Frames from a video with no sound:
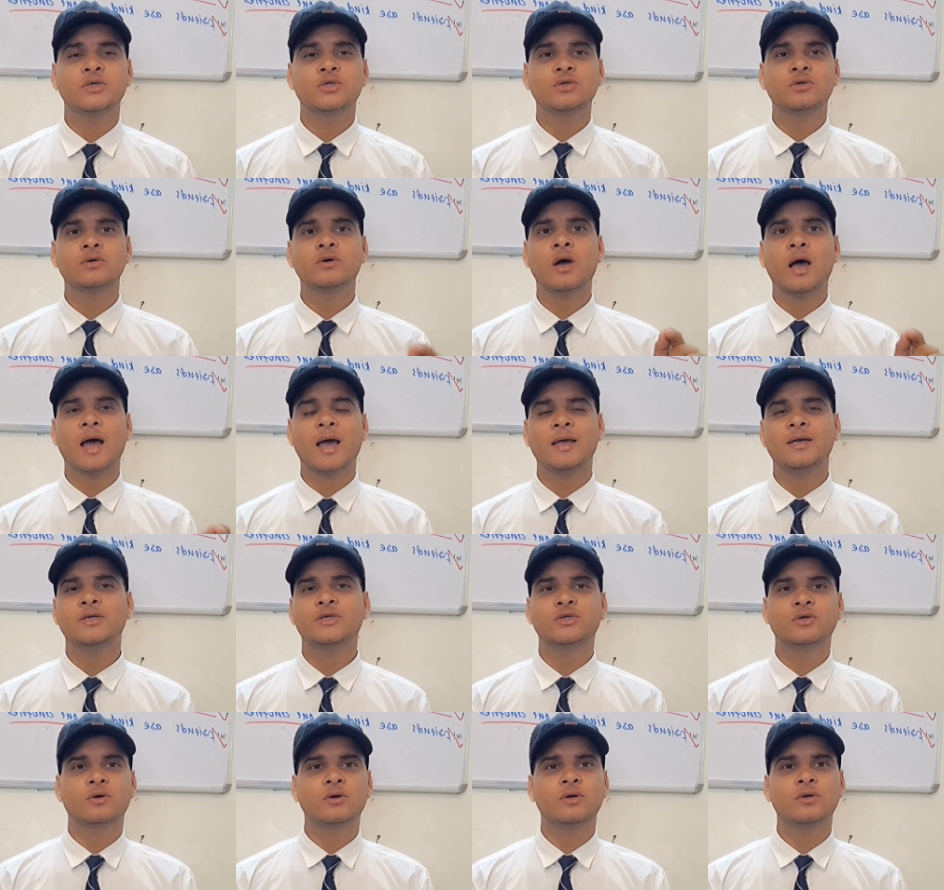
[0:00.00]
So I
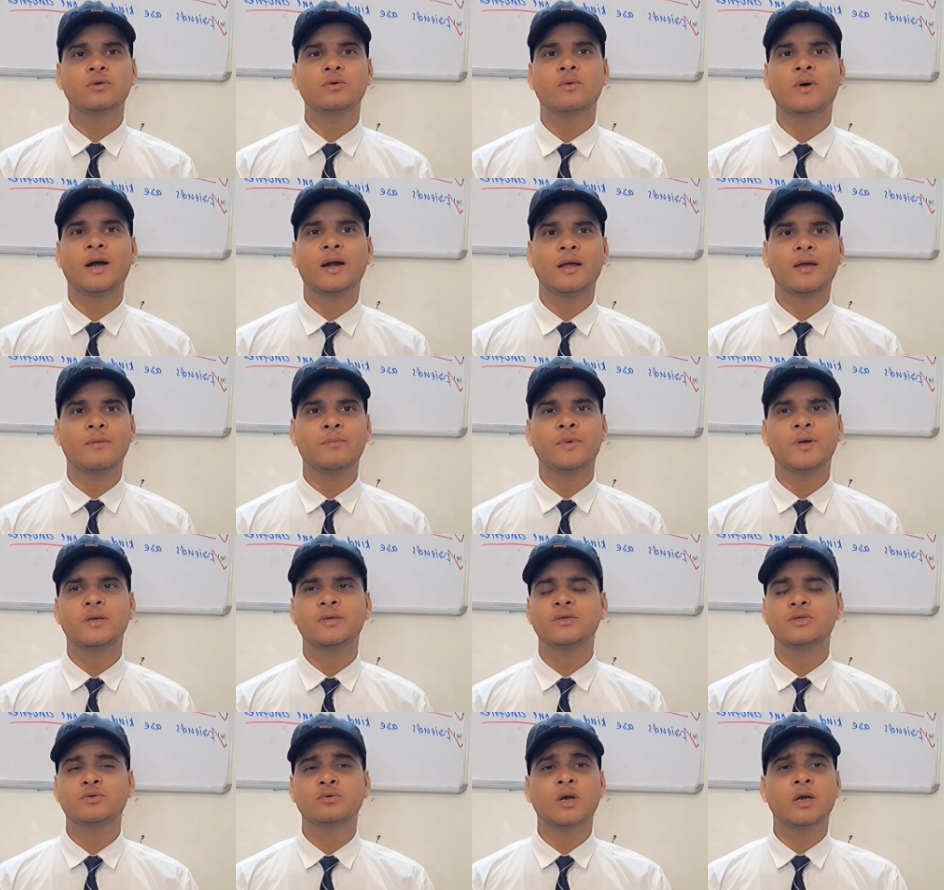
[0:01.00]
told you what
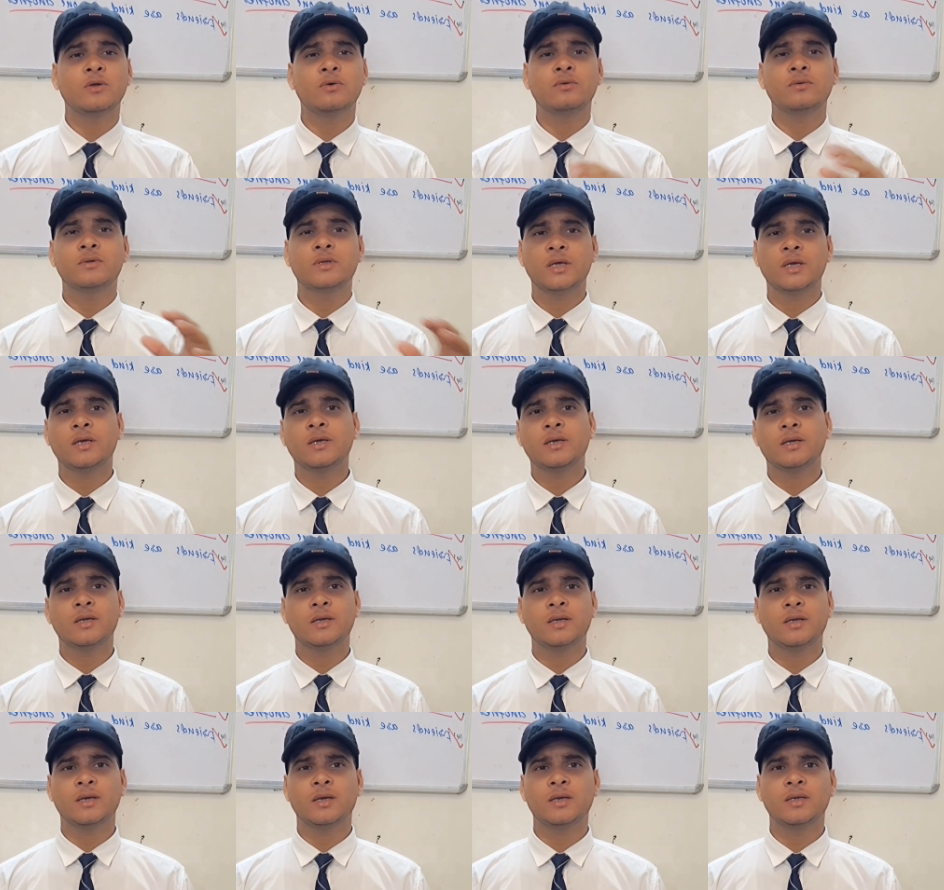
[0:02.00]
happens when you think
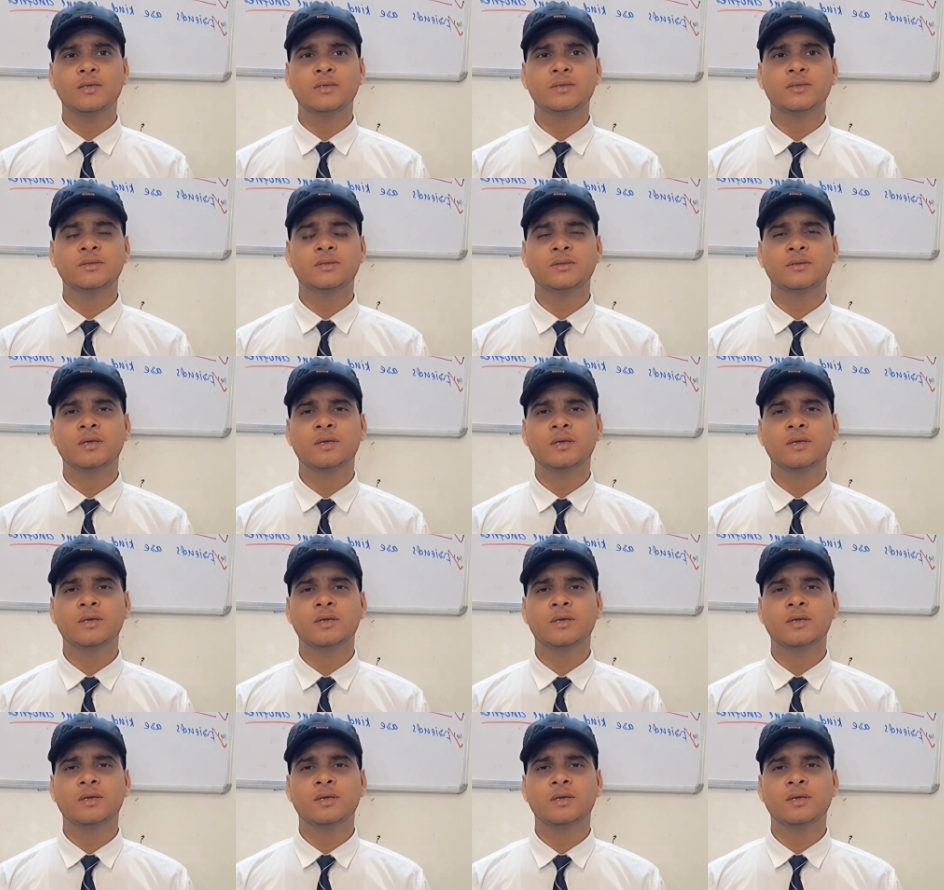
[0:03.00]
in English.